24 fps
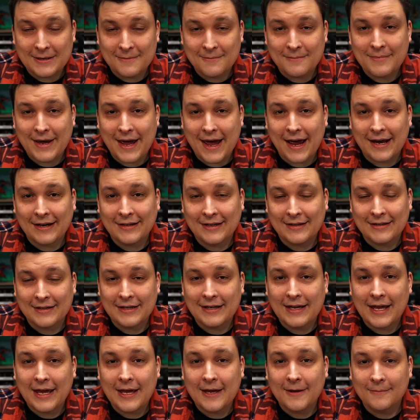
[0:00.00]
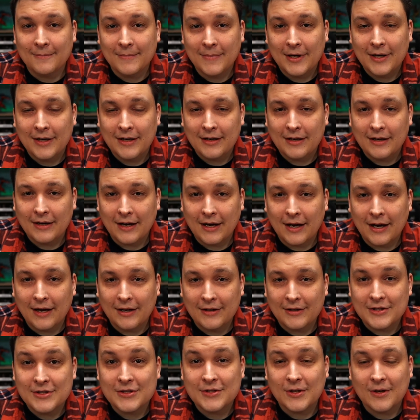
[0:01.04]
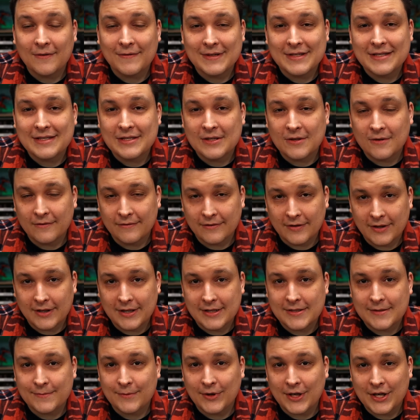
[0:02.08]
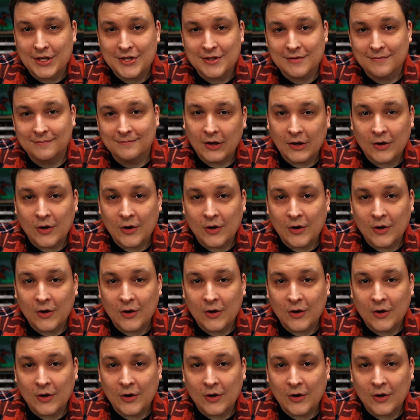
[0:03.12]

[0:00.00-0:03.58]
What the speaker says: impact on the game deserve a silver inspiration.